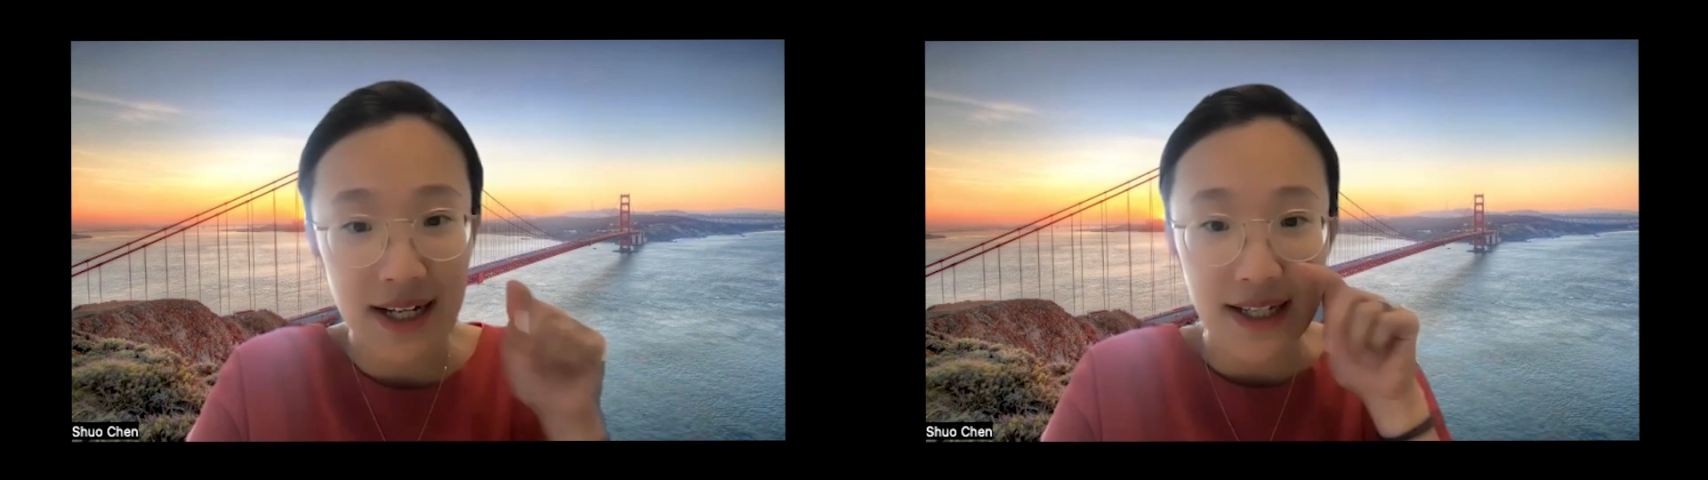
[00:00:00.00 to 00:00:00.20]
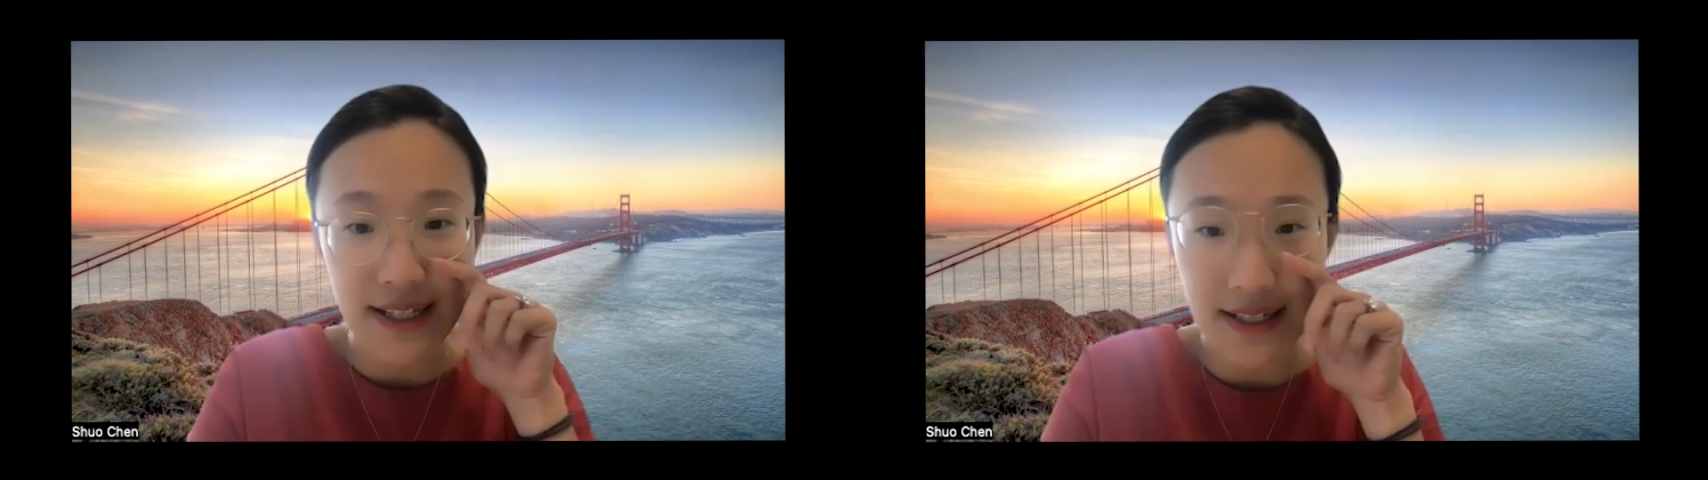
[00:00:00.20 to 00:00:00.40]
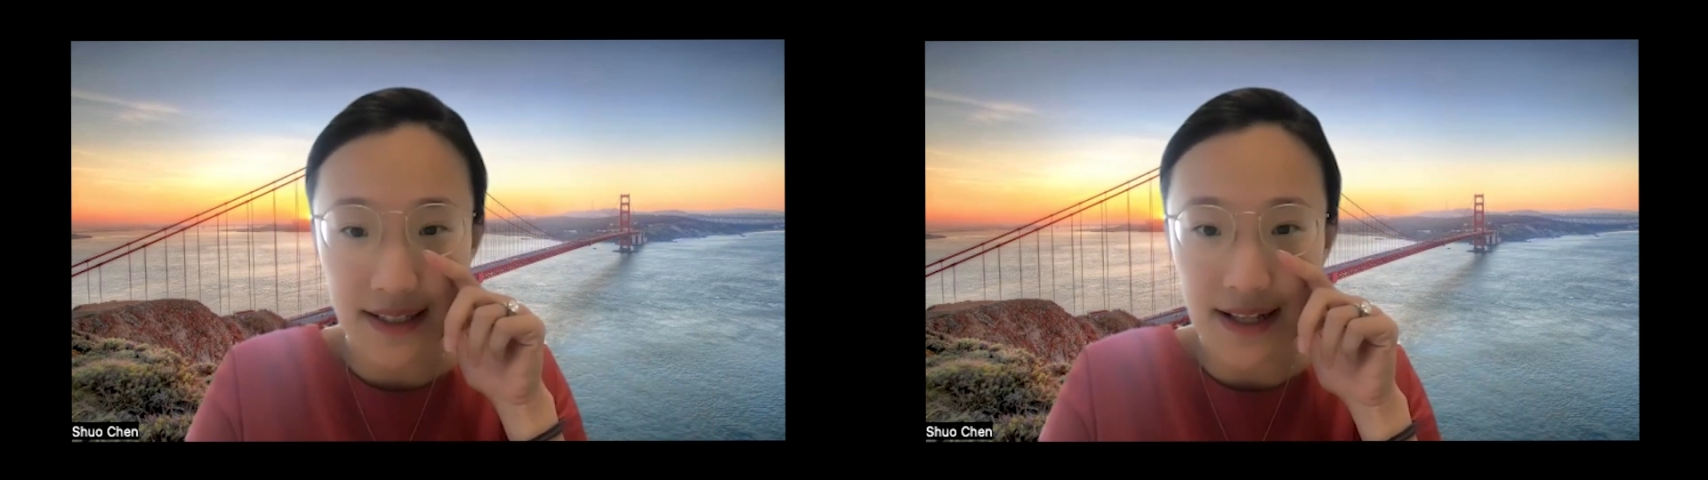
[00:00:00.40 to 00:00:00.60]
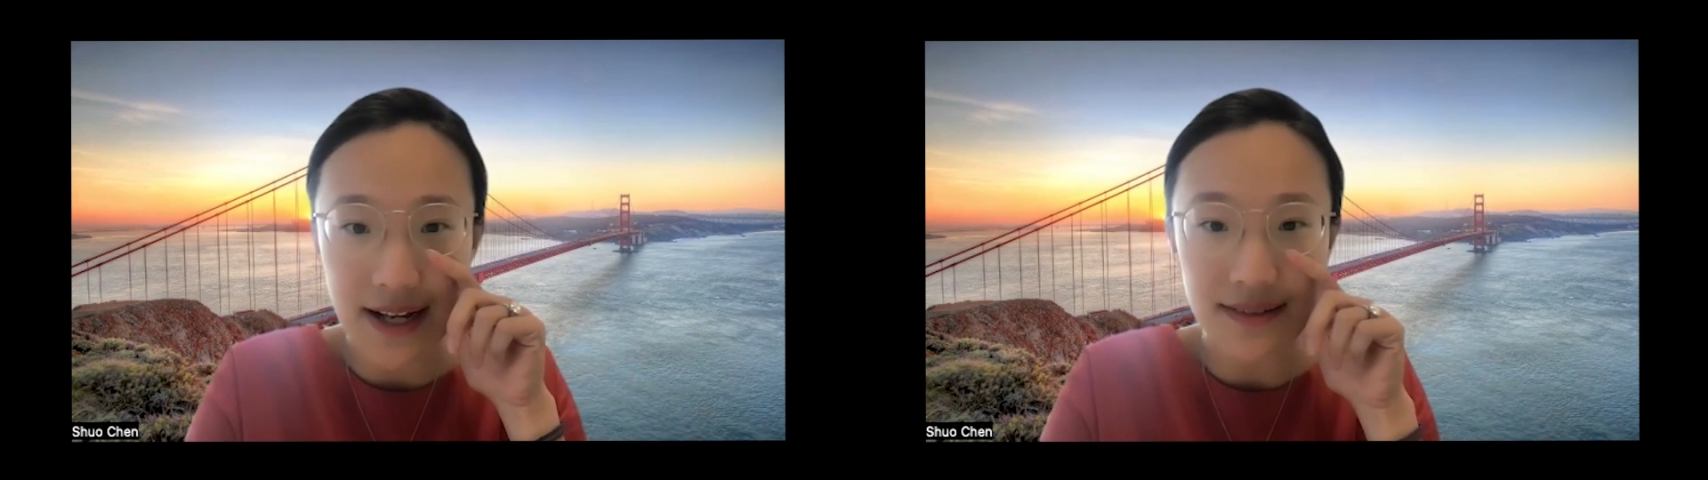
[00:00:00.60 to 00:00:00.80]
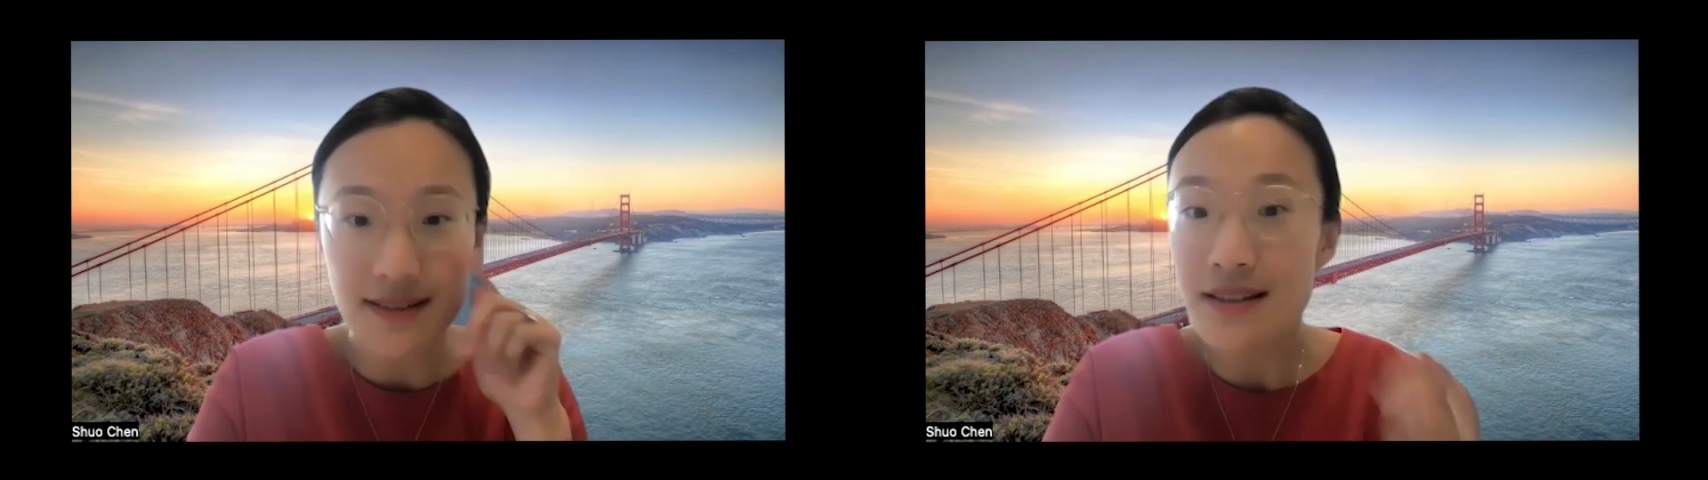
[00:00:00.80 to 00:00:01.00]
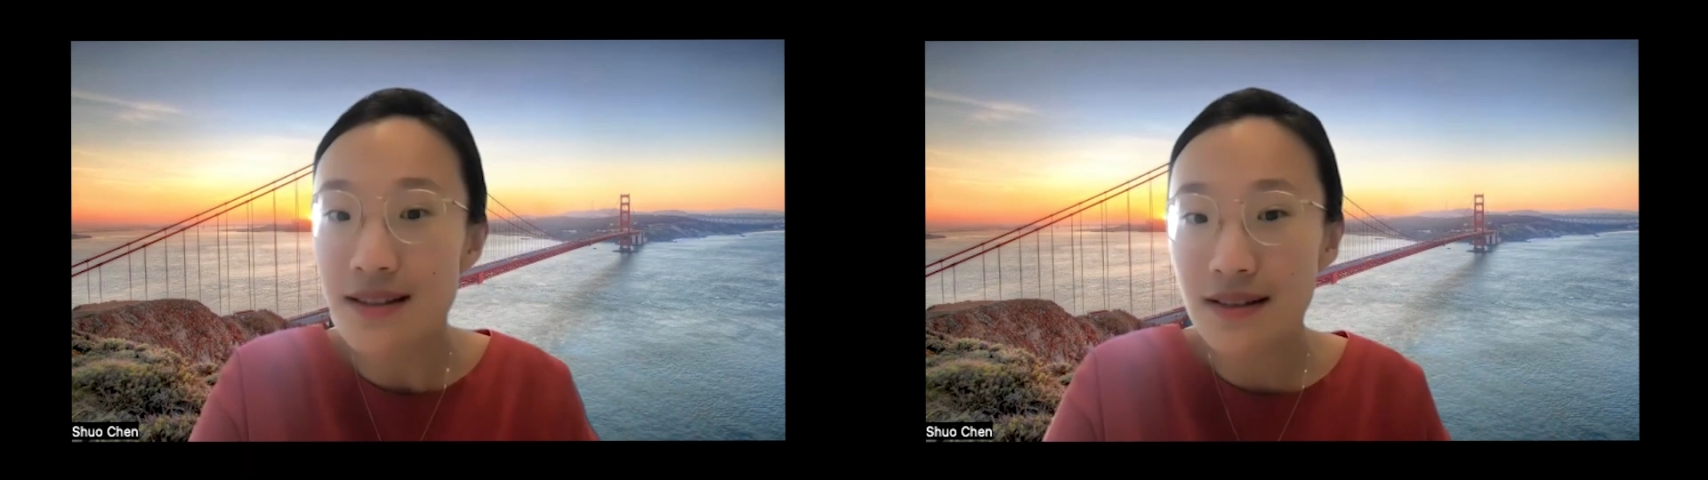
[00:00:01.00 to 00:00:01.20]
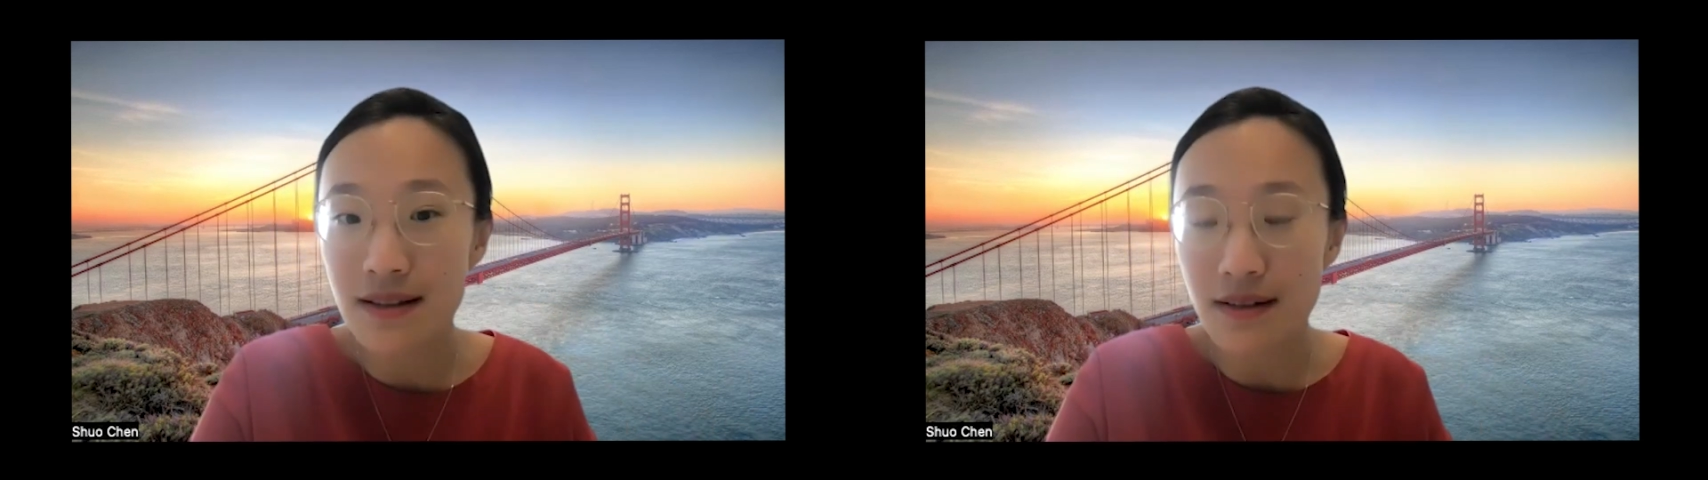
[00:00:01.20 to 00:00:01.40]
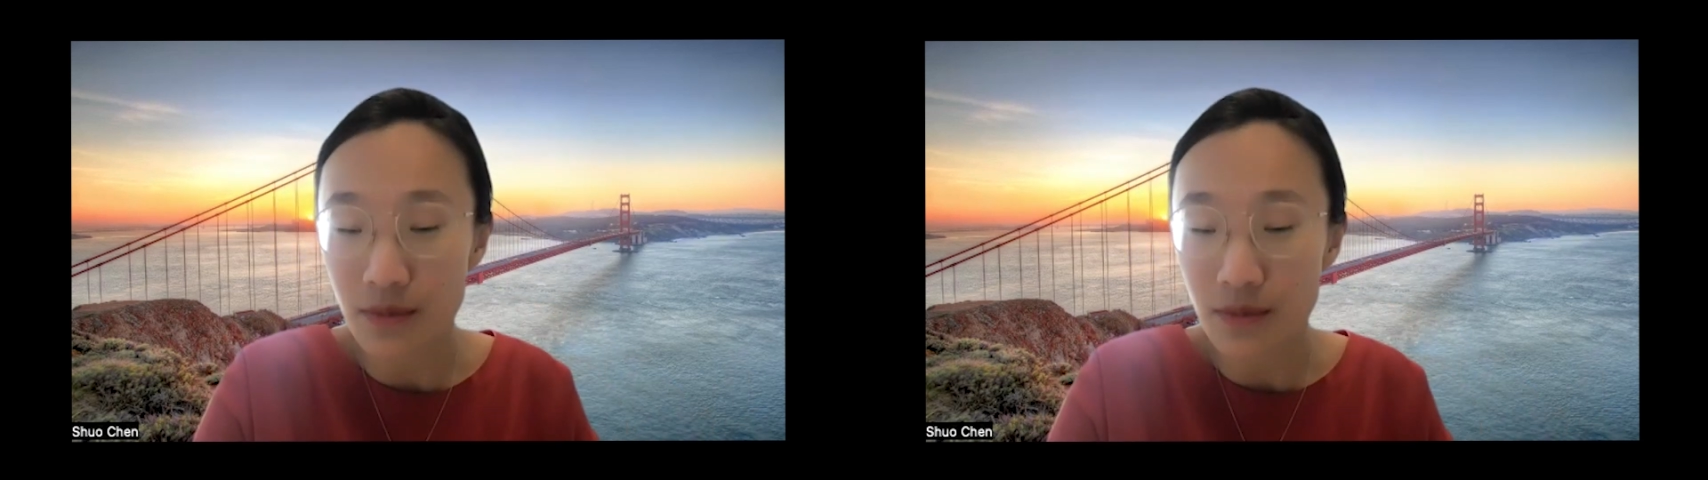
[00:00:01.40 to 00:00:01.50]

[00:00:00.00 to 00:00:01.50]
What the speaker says: is that since